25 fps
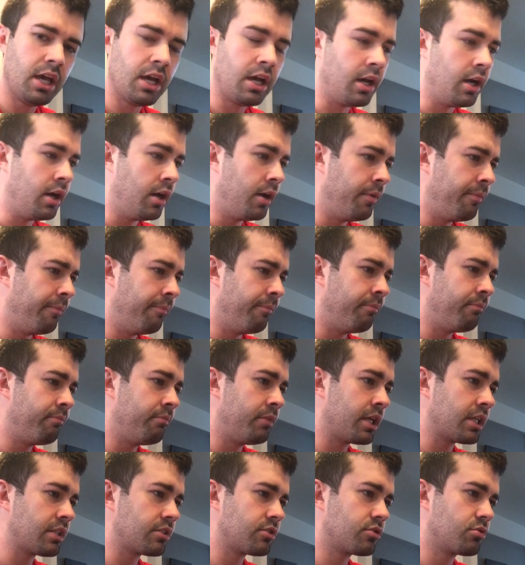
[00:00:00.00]

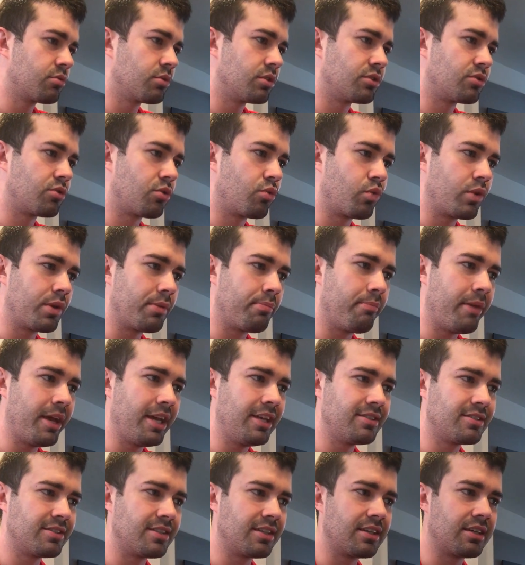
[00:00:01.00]
Next was
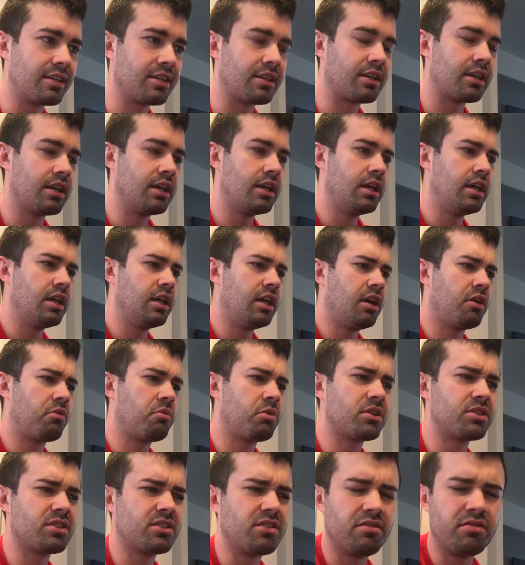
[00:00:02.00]
rebasing. I
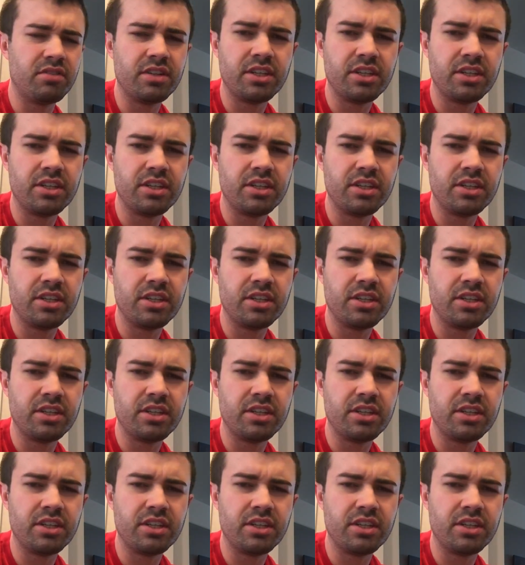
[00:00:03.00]
watched a